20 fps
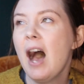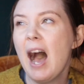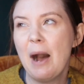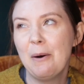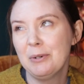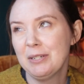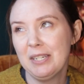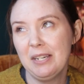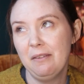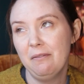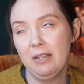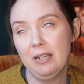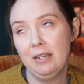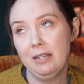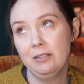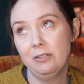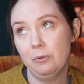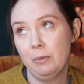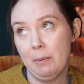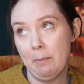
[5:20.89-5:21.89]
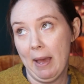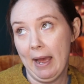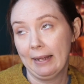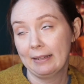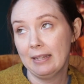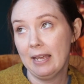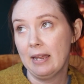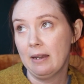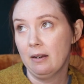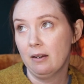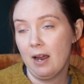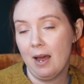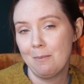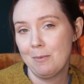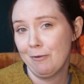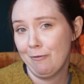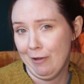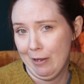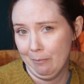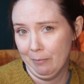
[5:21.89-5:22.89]
I wasn't even into it back then.
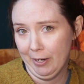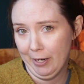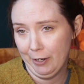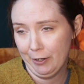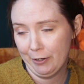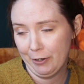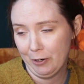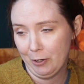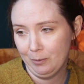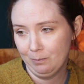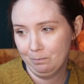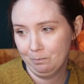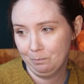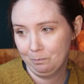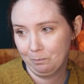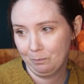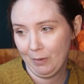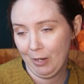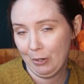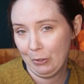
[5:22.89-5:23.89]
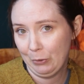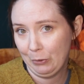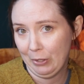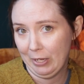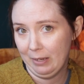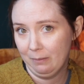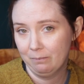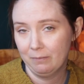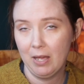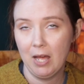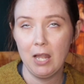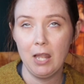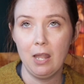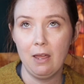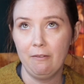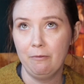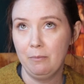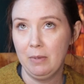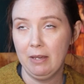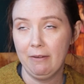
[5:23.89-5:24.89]
I'm a vampire girl. Okay, I
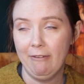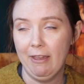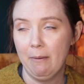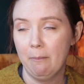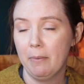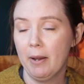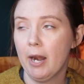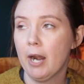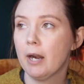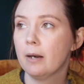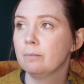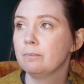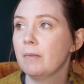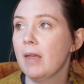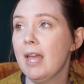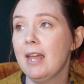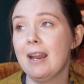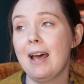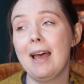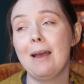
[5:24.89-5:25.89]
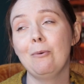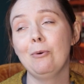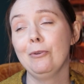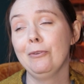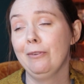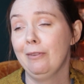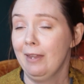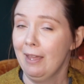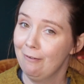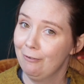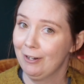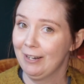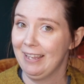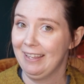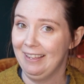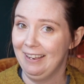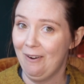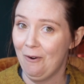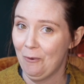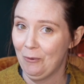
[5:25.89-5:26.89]
love me a vampire, and I will never
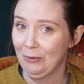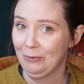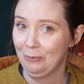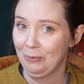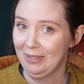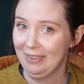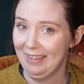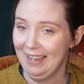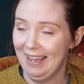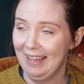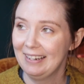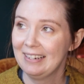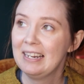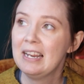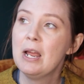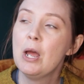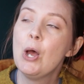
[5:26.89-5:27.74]
get old with that.